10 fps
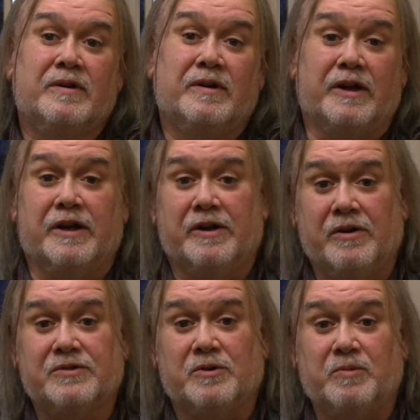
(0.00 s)
and I
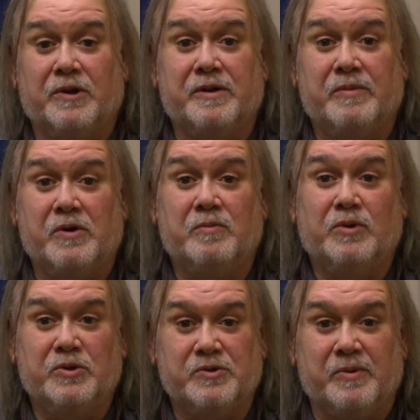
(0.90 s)
also play in my own
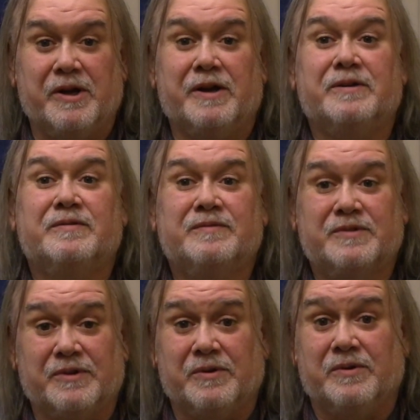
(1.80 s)
blues band.
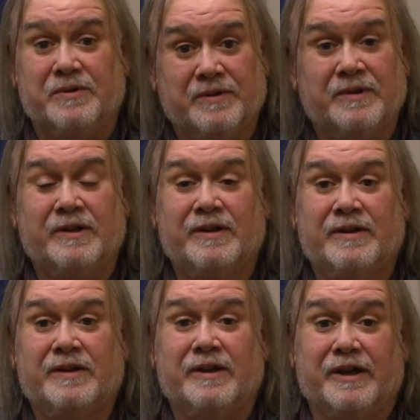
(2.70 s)
So,
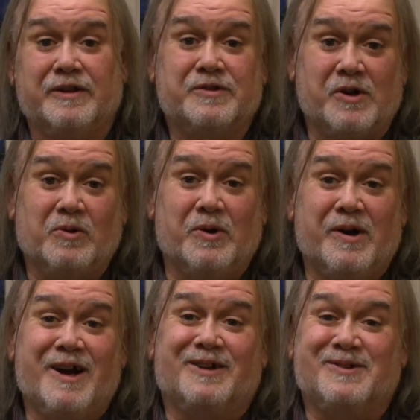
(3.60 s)
and solo
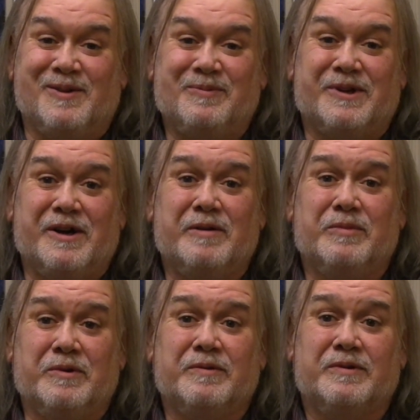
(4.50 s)
acts sometime, but